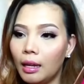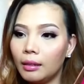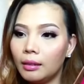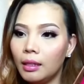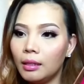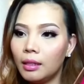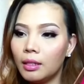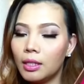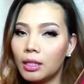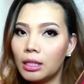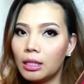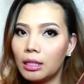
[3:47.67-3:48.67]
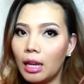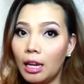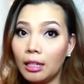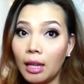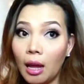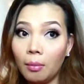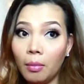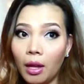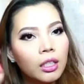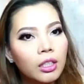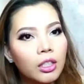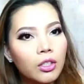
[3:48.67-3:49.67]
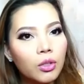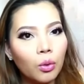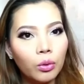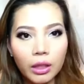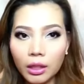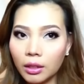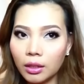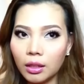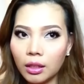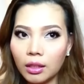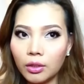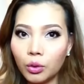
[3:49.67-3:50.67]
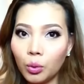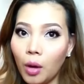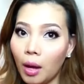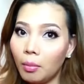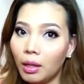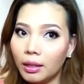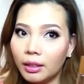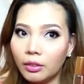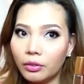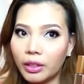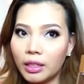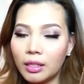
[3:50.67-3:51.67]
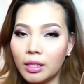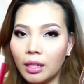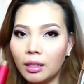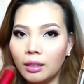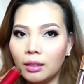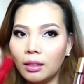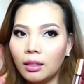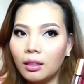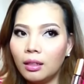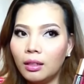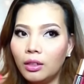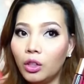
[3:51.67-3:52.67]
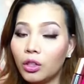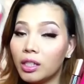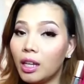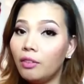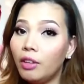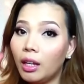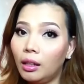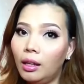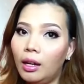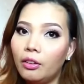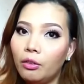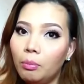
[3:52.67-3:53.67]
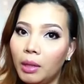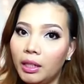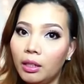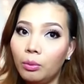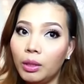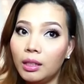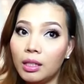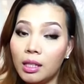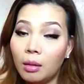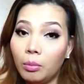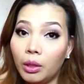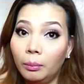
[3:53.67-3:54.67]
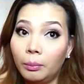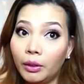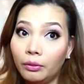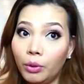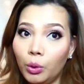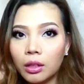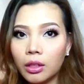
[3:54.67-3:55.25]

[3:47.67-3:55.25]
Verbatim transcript: I think this is 8 ml. There's only a 2 ml difference and you're saving a lot of money with the perfume.